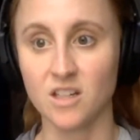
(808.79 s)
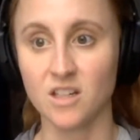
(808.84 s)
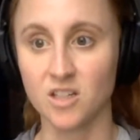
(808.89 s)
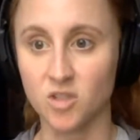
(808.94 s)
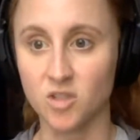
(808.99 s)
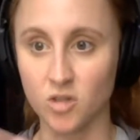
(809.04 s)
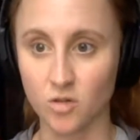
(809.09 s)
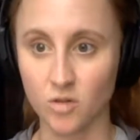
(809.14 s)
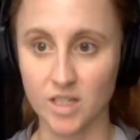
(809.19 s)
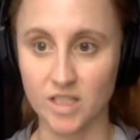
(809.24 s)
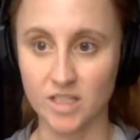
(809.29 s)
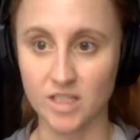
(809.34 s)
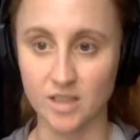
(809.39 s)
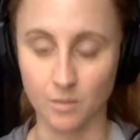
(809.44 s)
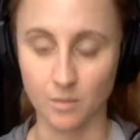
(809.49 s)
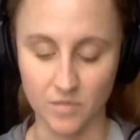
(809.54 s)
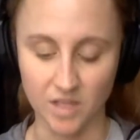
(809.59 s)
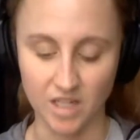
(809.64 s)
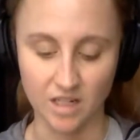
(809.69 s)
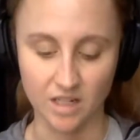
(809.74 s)
is doing
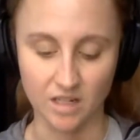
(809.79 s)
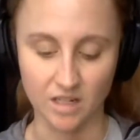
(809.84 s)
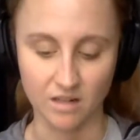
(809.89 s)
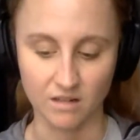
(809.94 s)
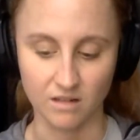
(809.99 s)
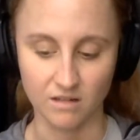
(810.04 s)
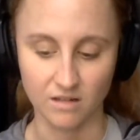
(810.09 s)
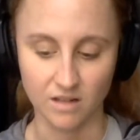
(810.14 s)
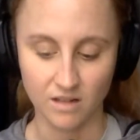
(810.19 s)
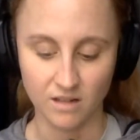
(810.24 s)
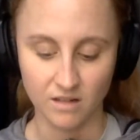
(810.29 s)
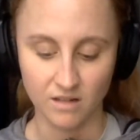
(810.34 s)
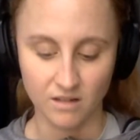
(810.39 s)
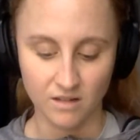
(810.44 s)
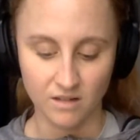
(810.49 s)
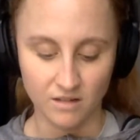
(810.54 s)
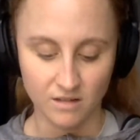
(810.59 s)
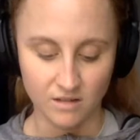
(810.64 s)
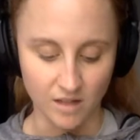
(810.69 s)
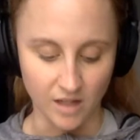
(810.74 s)
something,
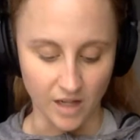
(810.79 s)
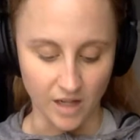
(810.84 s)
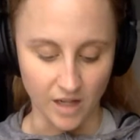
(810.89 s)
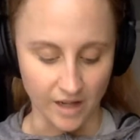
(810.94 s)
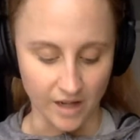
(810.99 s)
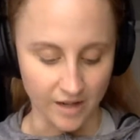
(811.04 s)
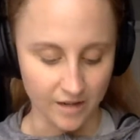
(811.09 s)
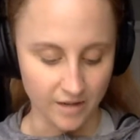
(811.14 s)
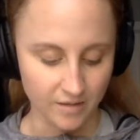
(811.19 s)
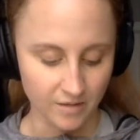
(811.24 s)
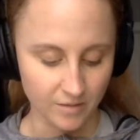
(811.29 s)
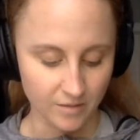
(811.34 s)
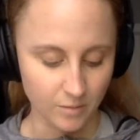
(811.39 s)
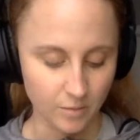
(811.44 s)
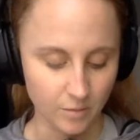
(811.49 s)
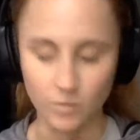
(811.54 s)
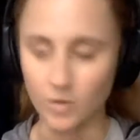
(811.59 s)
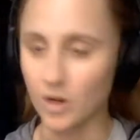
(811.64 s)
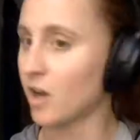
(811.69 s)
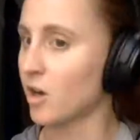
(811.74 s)

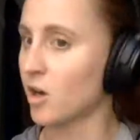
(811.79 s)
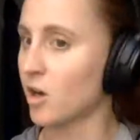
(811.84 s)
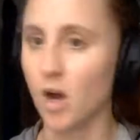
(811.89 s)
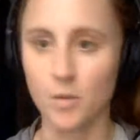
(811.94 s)
a